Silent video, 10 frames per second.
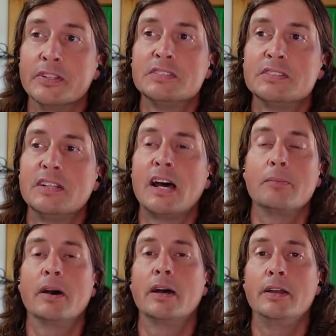this is
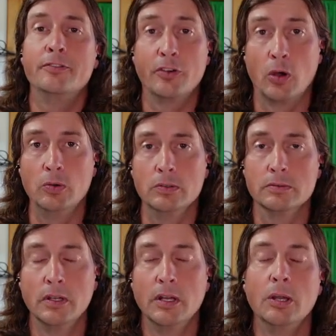not my vote,
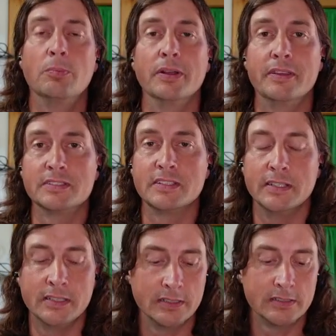but this
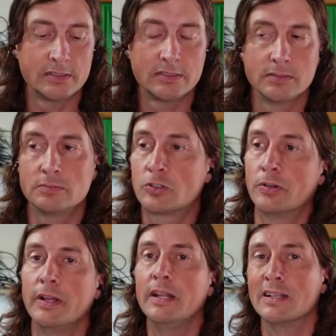is
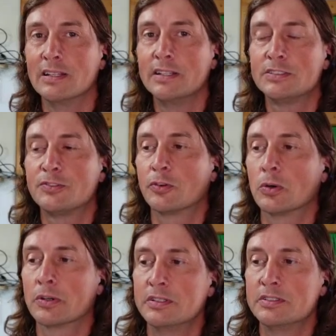creating a list
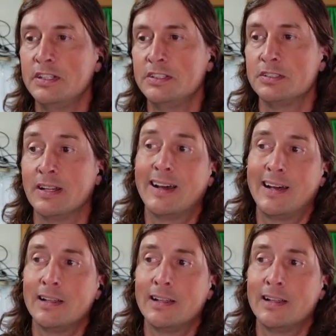for organization.